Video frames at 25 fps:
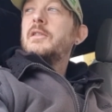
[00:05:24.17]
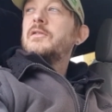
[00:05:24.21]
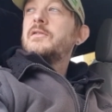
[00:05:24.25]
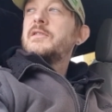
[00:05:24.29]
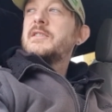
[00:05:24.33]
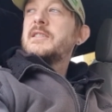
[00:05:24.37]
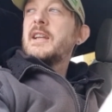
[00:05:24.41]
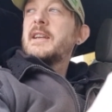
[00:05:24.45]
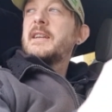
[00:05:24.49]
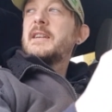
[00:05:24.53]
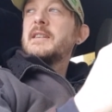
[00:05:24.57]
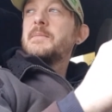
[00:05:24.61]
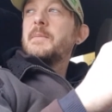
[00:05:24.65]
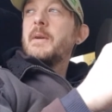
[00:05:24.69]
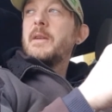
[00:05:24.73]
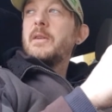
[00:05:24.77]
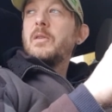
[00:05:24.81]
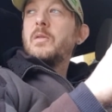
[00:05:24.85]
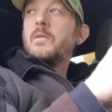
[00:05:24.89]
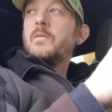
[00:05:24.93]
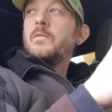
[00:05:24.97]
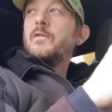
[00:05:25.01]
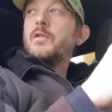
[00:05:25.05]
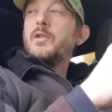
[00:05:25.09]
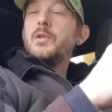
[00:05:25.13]
stickers made
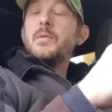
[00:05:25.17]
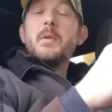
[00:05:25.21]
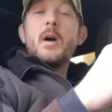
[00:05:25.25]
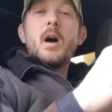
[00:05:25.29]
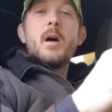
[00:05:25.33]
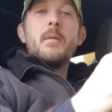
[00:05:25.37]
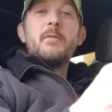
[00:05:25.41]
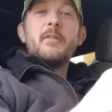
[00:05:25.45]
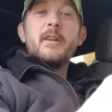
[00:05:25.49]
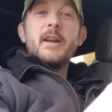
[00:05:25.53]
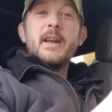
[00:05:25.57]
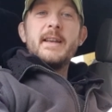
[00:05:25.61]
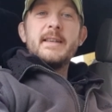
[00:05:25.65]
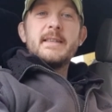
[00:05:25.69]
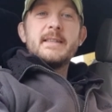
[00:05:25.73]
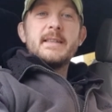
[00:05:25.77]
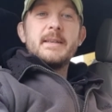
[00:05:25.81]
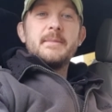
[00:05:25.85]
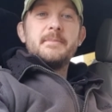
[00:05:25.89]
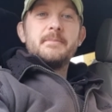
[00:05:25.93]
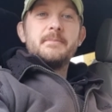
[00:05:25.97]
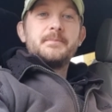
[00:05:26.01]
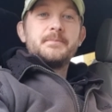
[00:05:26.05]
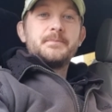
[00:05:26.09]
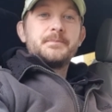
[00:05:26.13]
up, Rhubarb
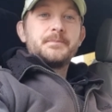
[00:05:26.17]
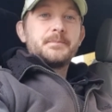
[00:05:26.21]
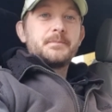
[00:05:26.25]
Racing,